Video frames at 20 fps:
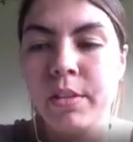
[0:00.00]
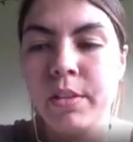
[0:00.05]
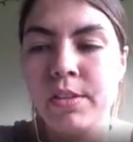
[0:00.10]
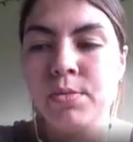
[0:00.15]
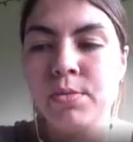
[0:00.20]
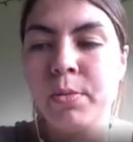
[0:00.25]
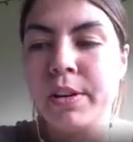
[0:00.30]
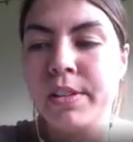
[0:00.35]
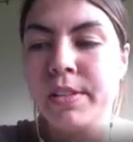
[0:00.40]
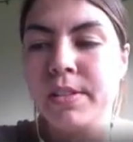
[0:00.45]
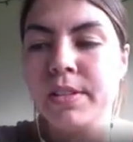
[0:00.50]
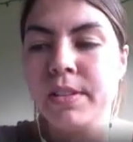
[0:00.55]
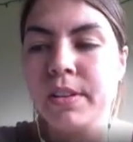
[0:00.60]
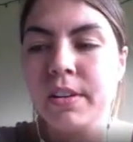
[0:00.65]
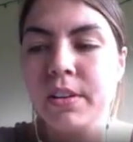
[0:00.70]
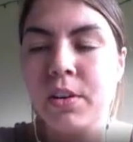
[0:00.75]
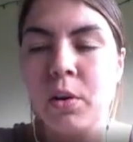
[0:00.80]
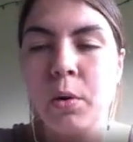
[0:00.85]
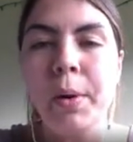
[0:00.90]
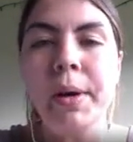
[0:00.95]
this
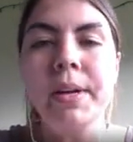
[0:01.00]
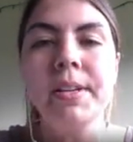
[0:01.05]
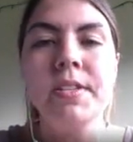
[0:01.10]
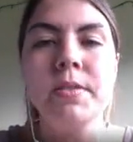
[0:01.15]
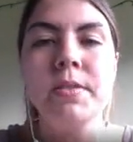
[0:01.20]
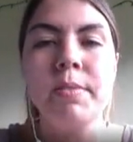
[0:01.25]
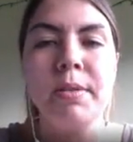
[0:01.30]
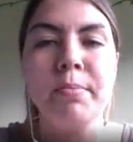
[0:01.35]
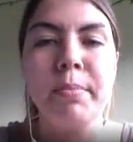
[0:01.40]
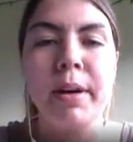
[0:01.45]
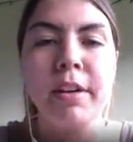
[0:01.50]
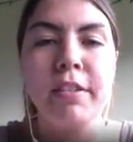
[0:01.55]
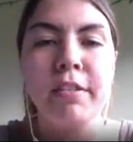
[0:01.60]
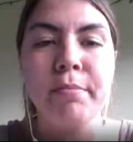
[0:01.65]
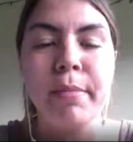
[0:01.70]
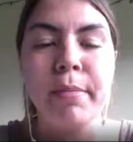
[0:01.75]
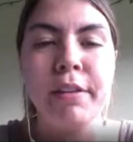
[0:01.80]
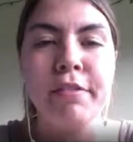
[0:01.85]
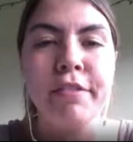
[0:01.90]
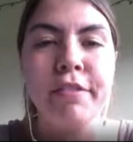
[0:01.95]
was going to be
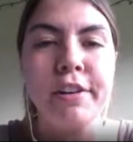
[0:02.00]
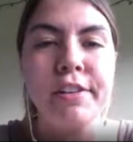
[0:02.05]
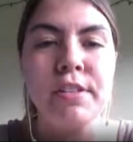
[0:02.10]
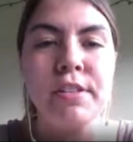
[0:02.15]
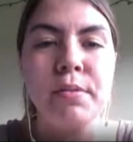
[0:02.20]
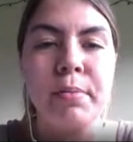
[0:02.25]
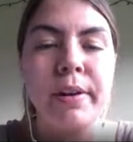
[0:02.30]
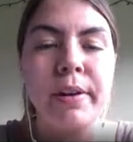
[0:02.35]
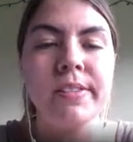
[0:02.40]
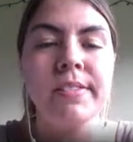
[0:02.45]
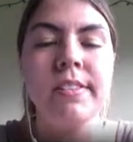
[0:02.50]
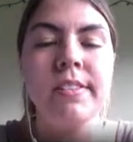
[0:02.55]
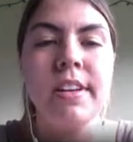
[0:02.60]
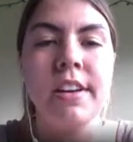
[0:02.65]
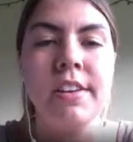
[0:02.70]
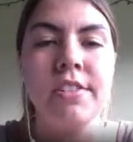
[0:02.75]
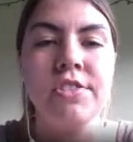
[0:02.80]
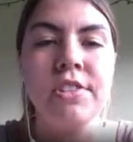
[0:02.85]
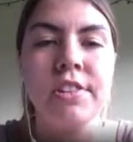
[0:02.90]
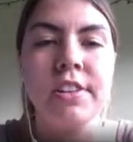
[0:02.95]
my my first
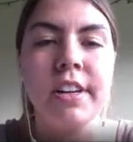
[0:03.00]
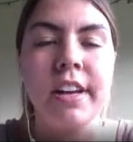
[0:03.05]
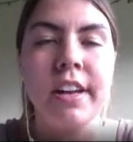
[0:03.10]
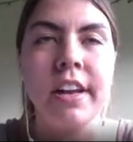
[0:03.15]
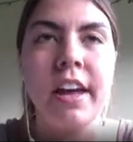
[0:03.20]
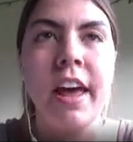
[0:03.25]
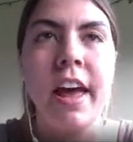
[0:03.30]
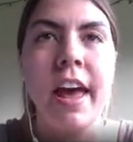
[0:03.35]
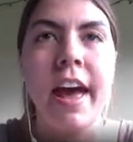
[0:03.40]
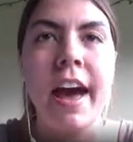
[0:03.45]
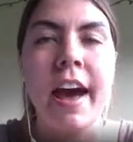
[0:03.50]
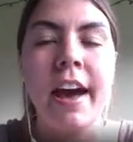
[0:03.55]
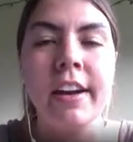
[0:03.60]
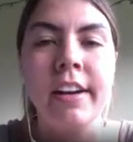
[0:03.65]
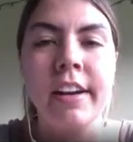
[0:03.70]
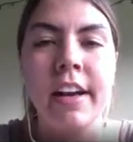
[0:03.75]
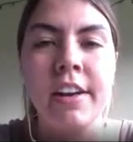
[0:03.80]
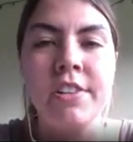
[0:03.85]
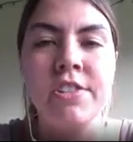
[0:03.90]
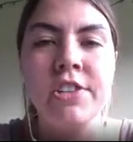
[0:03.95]
presentation
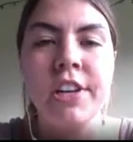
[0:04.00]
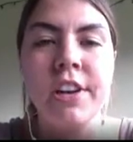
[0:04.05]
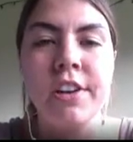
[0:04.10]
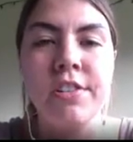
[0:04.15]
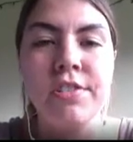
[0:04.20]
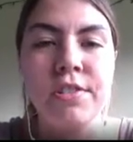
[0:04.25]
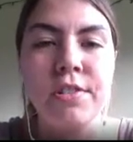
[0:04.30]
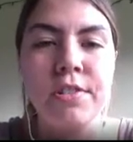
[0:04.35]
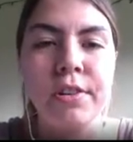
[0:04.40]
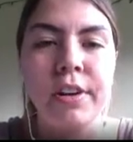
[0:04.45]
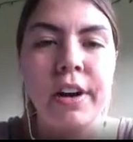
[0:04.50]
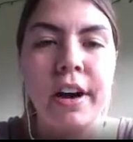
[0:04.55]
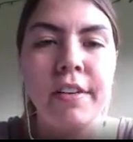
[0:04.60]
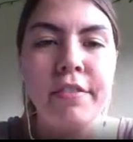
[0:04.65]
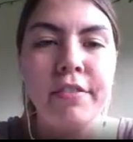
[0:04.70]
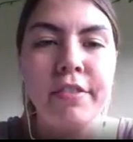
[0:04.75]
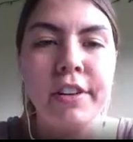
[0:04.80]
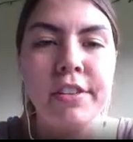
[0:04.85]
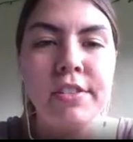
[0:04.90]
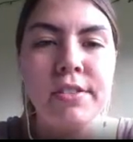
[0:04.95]
at an educational
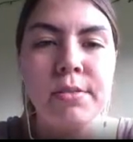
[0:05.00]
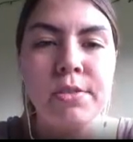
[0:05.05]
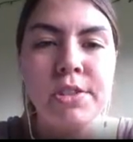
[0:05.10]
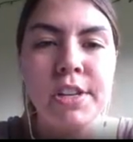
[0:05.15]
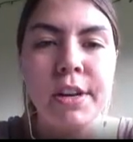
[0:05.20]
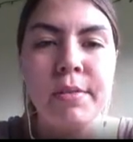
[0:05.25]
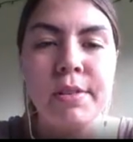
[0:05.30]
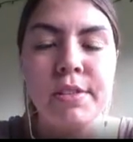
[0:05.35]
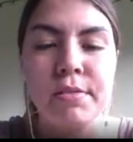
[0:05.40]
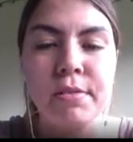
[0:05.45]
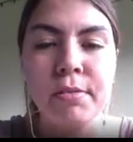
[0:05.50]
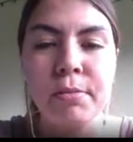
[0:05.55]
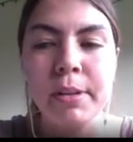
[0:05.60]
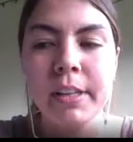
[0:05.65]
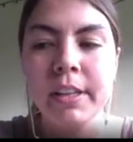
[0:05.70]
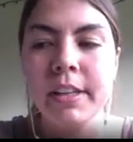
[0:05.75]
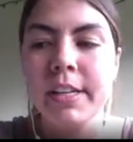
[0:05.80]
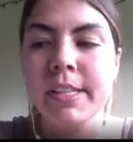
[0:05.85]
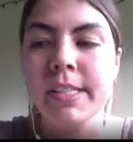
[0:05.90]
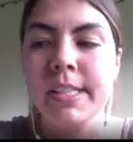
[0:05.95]
conference, which I was
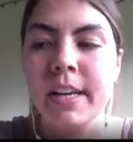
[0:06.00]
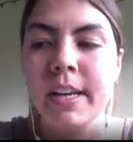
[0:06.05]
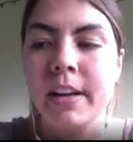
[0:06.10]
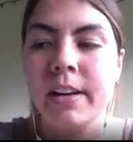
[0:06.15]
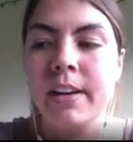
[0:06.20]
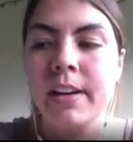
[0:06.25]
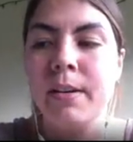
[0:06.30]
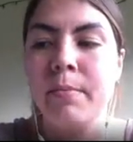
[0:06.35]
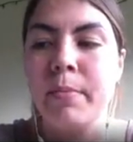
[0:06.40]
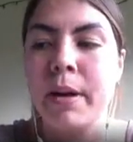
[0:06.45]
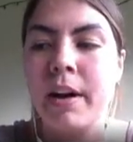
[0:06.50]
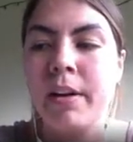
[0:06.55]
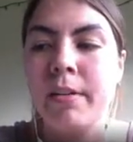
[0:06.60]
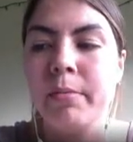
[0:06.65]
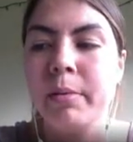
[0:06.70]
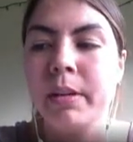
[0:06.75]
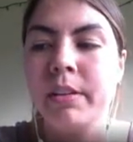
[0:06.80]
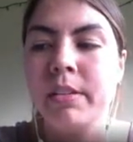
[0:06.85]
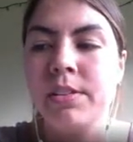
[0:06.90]
really excited about.